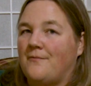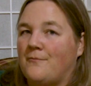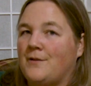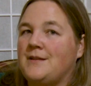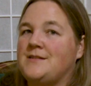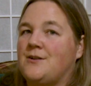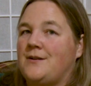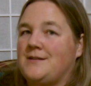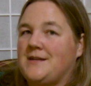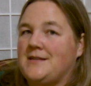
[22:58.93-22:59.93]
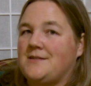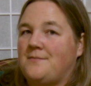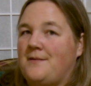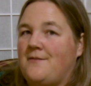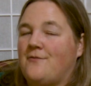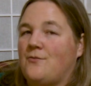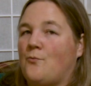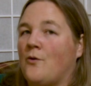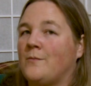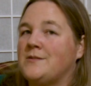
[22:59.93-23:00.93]
really starting to get to be for the
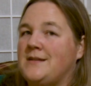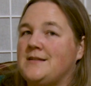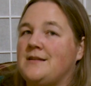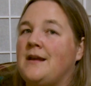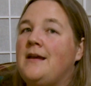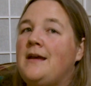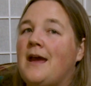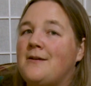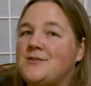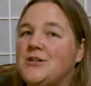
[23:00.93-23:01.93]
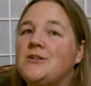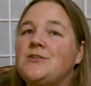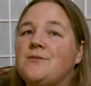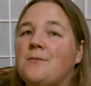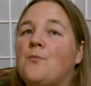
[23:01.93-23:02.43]
warmer season, and I start doing